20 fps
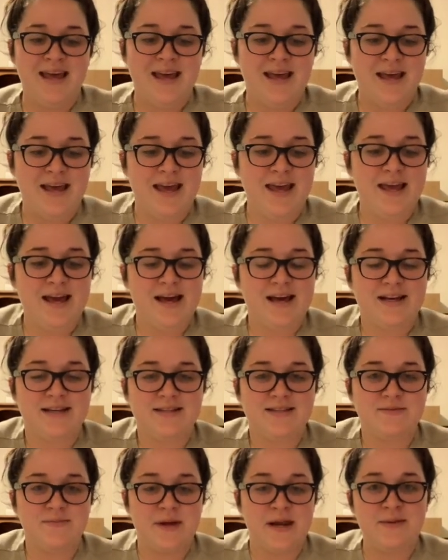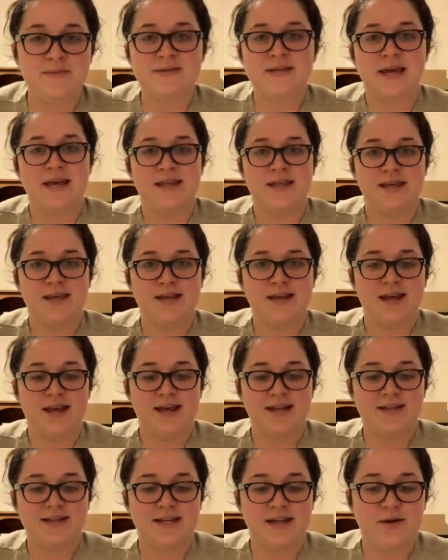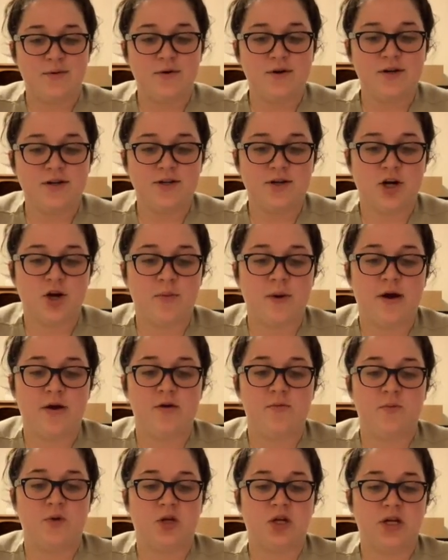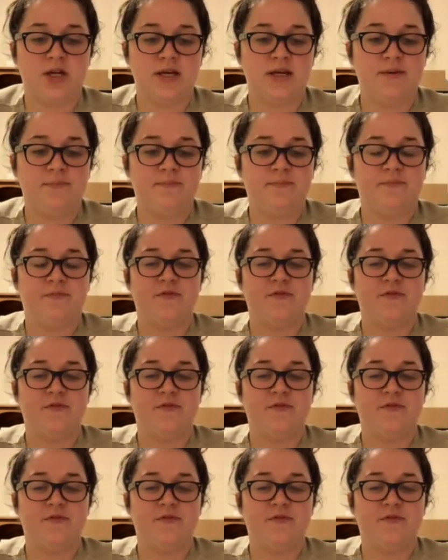Hey guys, my name's Caitlin, and today we're going to talk about immunity.